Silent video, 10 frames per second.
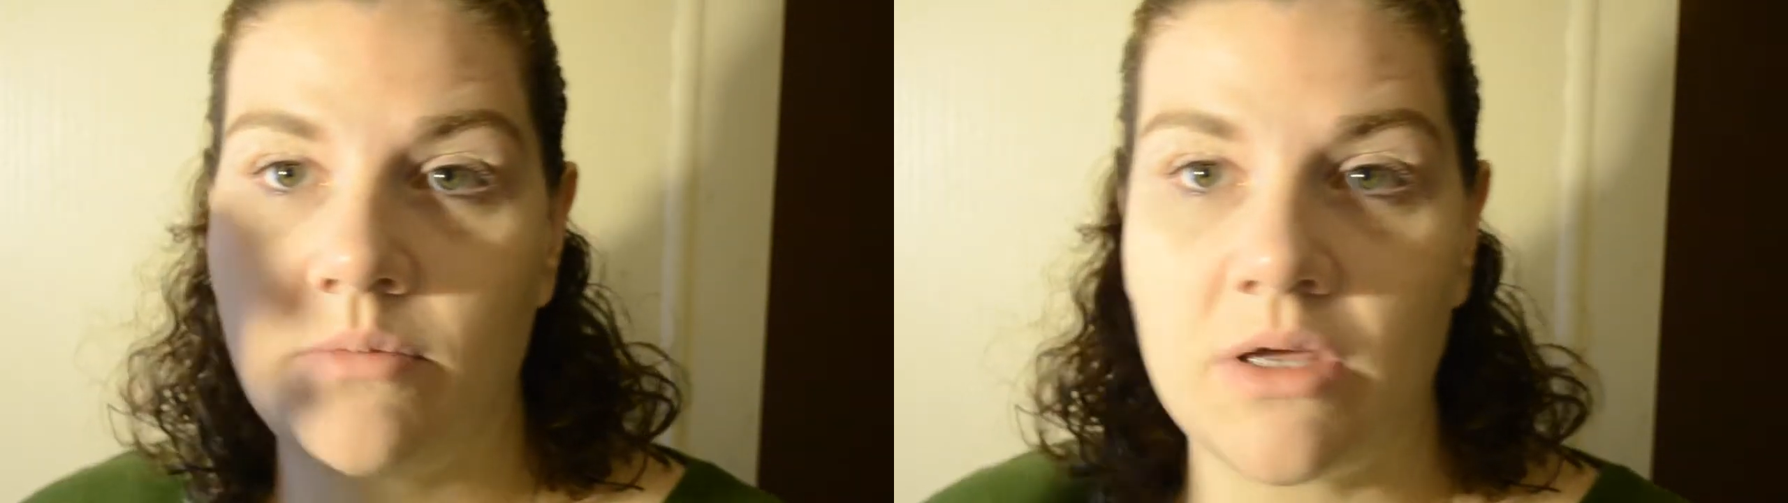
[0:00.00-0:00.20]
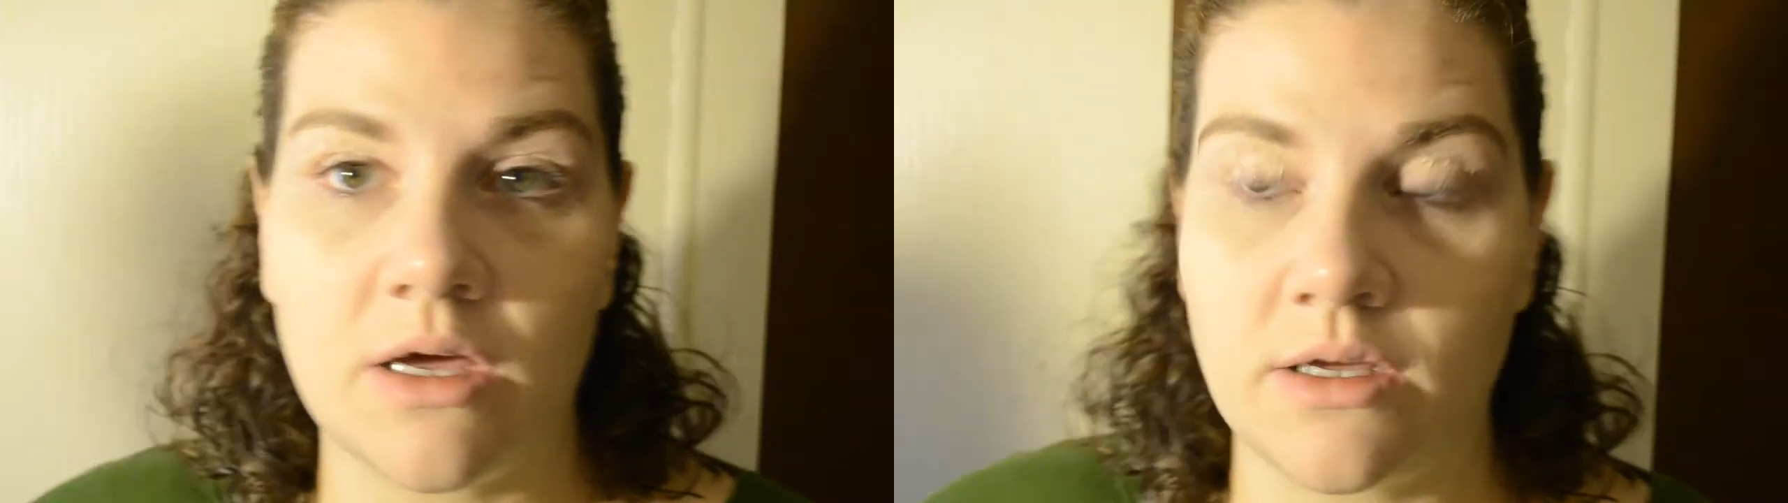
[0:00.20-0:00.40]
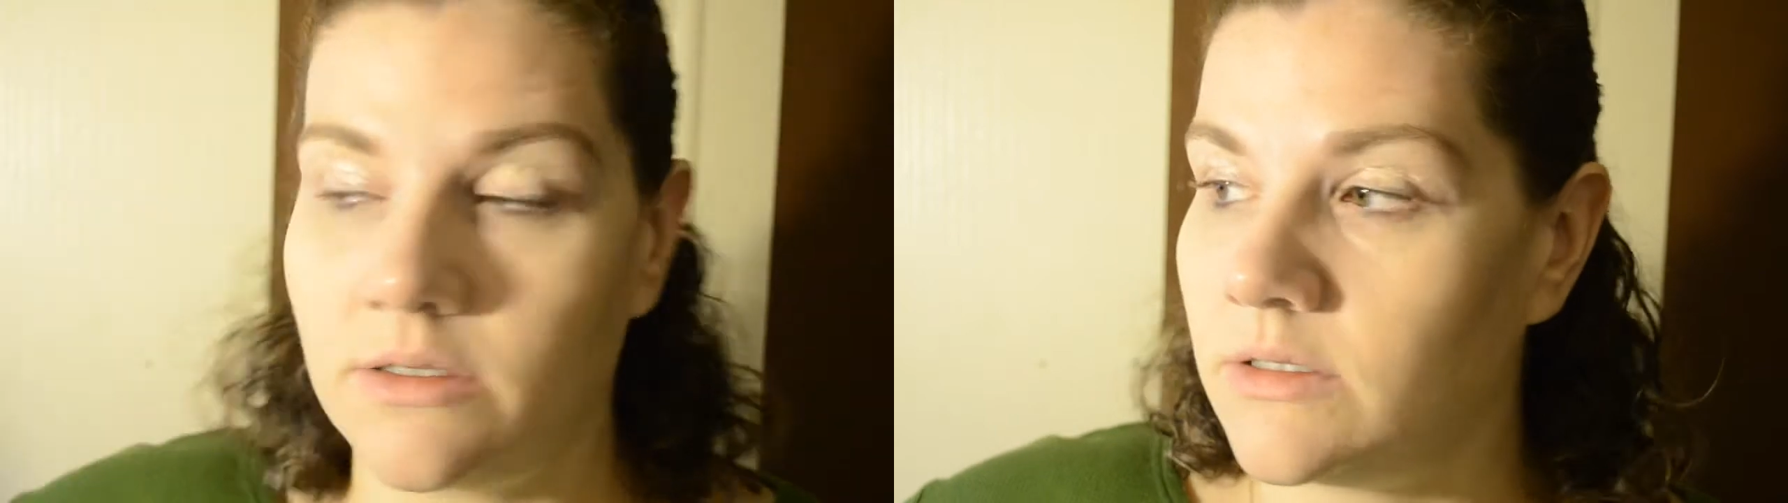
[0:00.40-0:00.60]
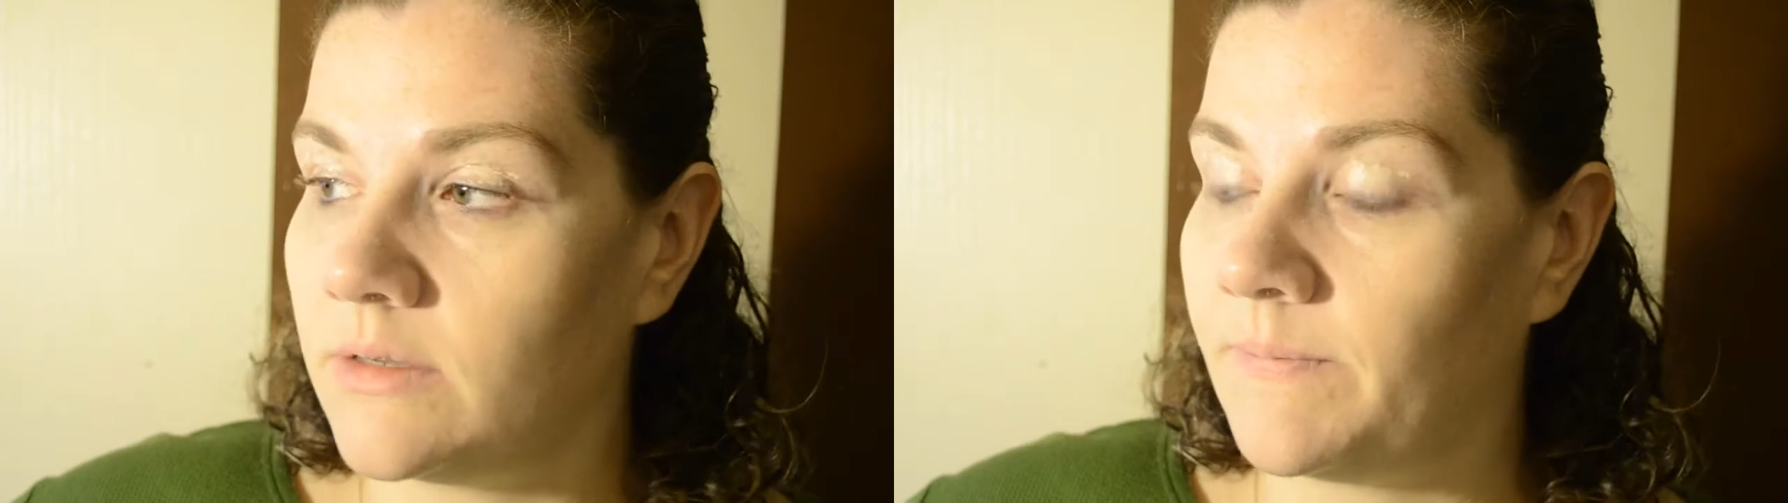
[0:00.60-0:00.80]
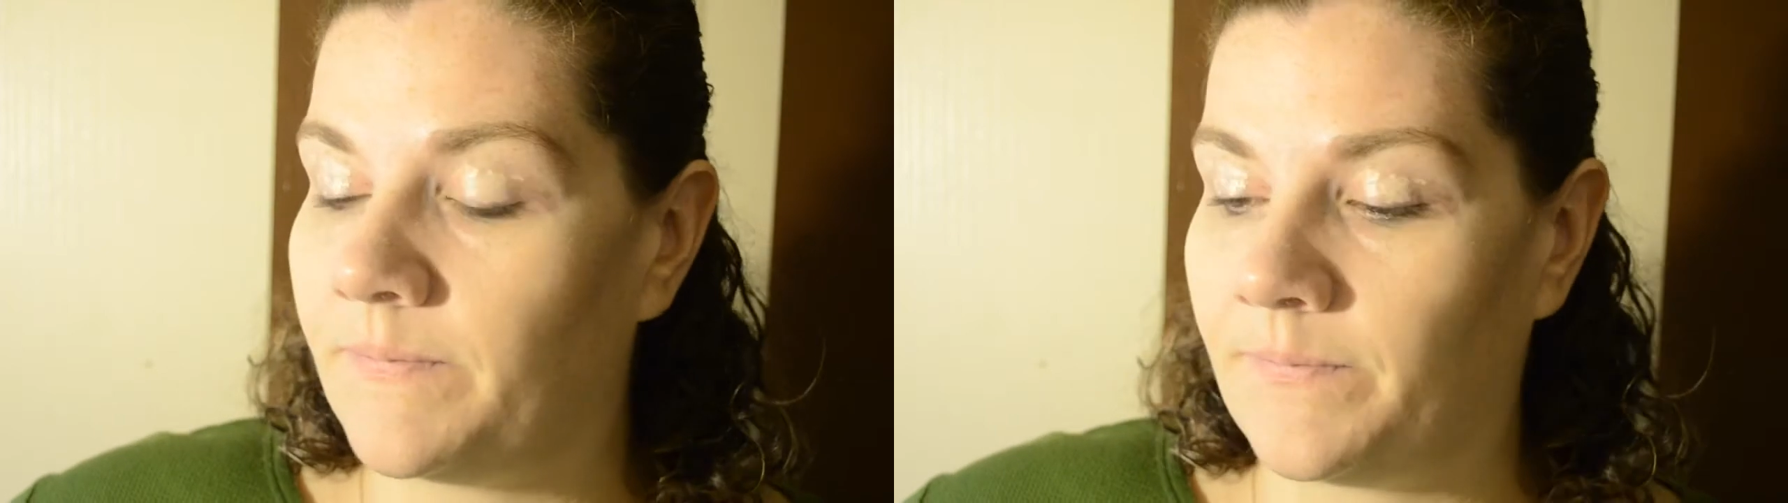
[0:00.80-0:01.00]
because,
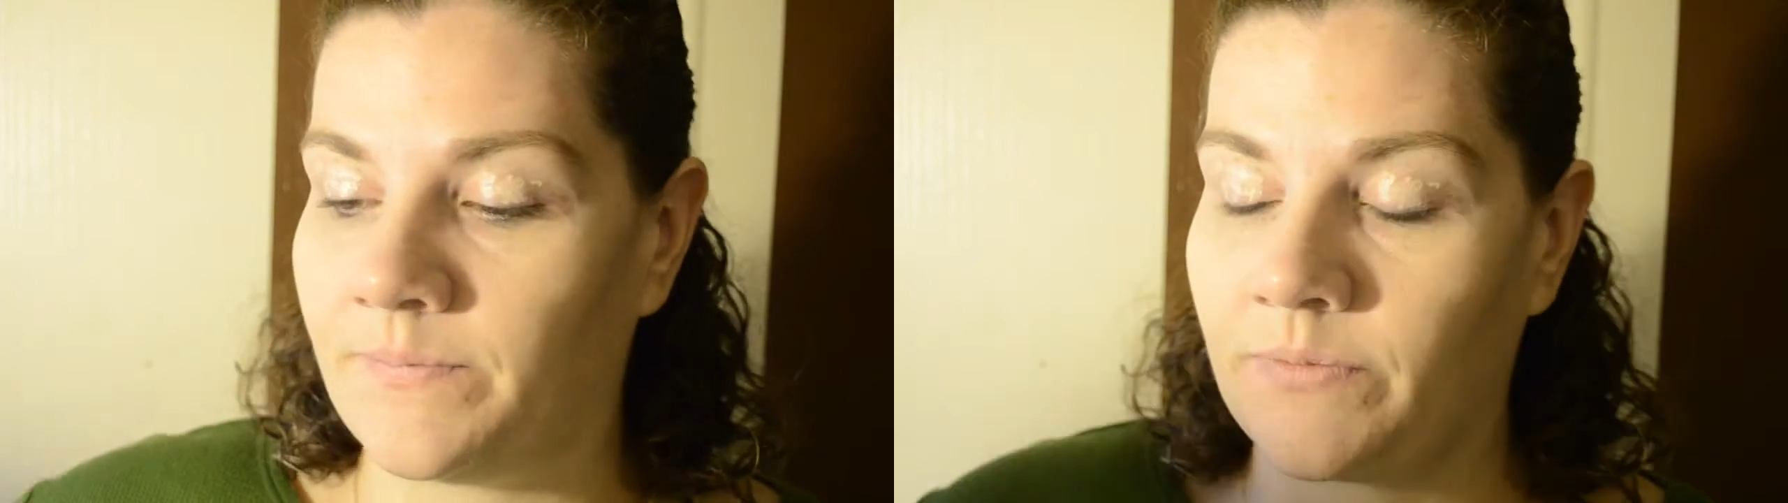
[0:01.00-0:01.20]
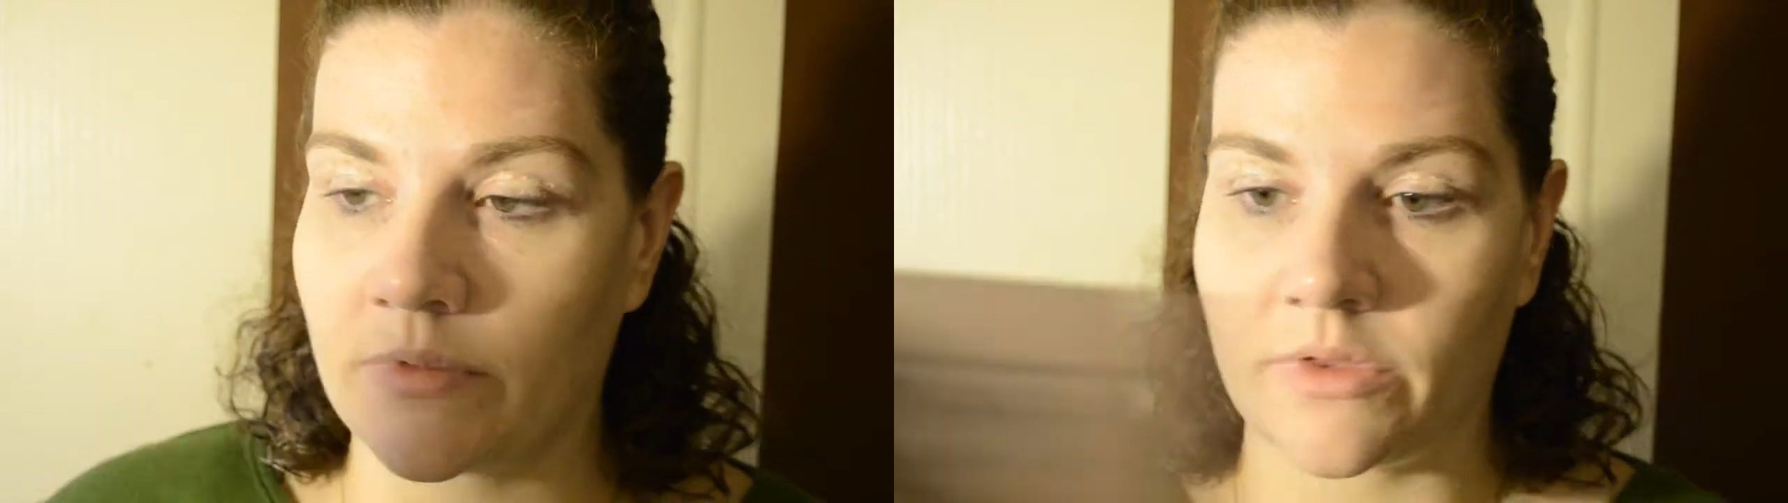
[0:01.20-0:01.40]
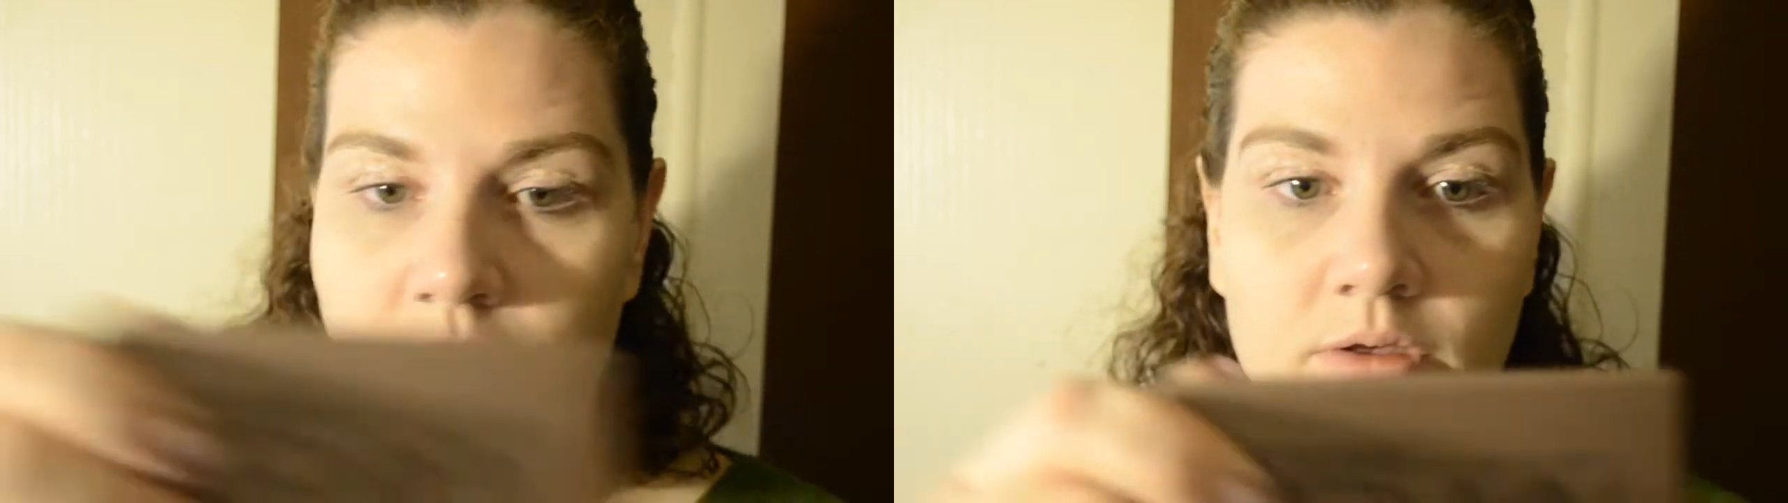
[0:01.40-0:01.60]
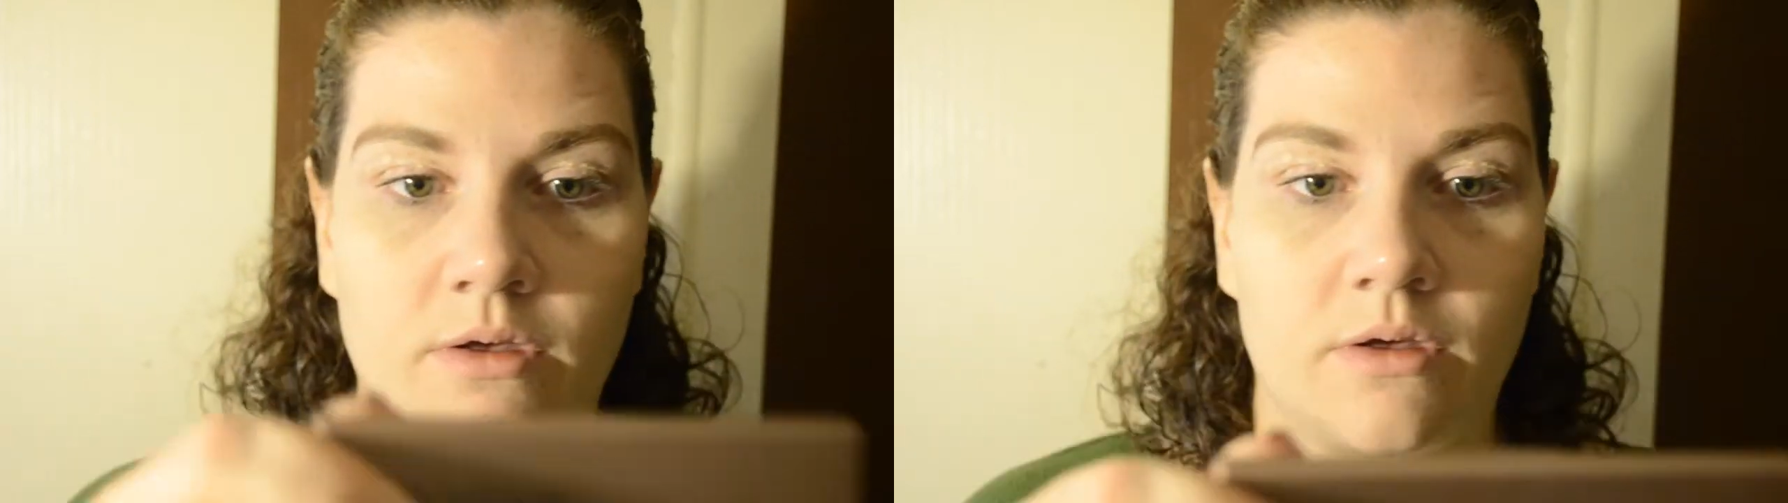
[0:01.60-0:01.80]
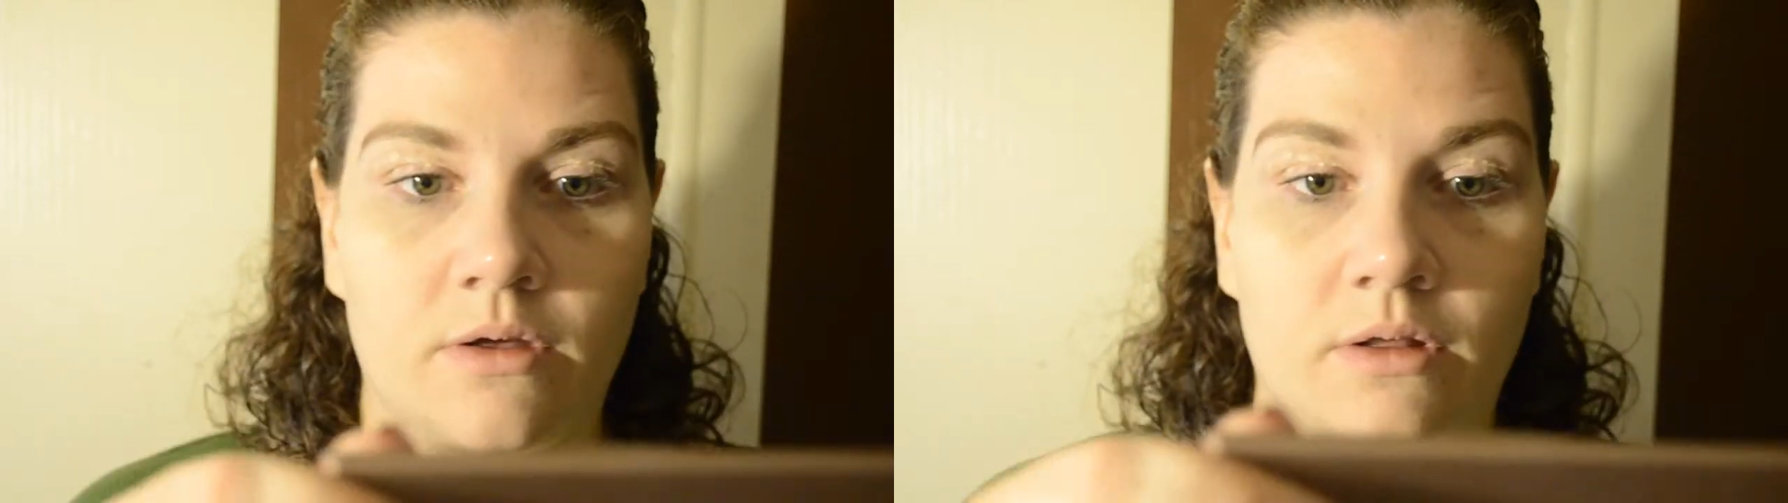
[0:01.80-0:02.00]

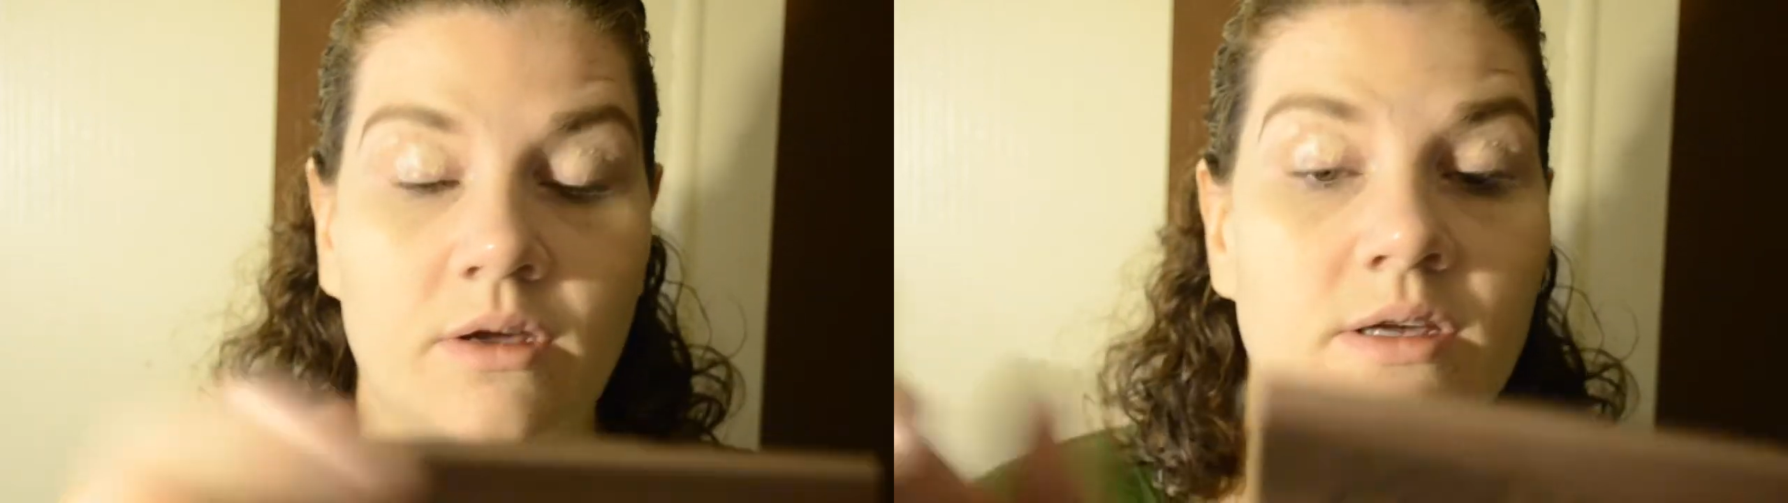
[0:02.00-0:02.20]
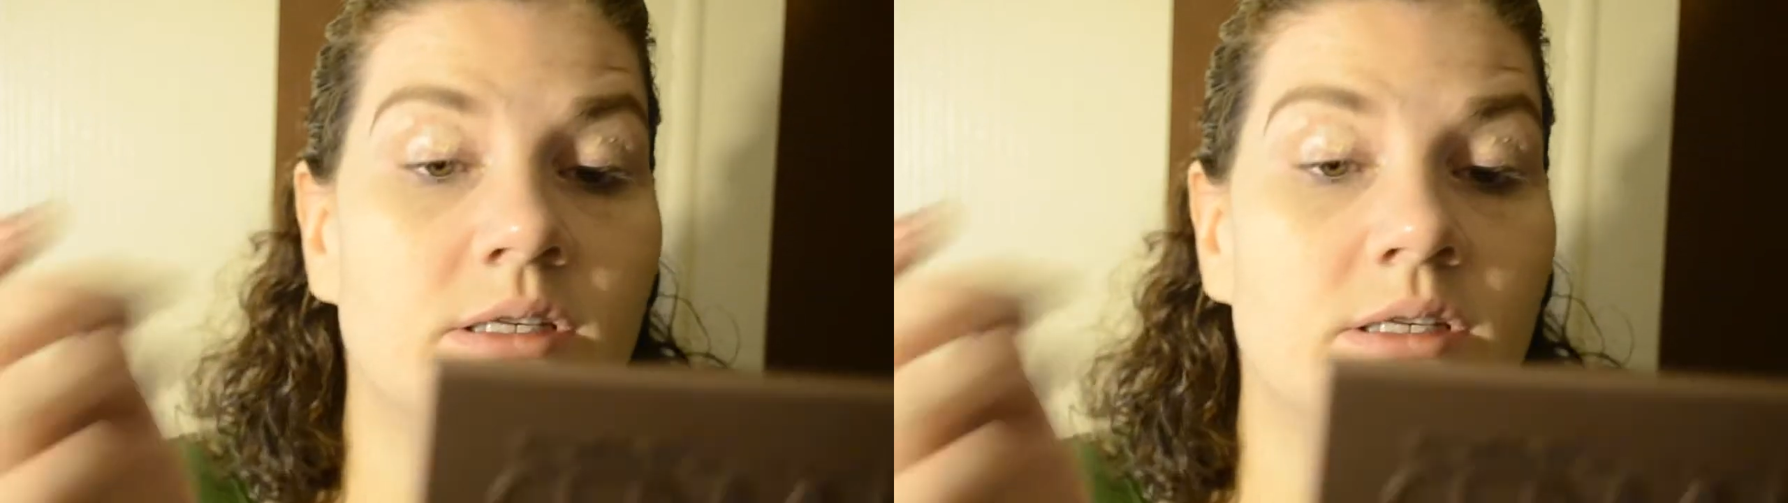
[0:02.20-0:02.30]
like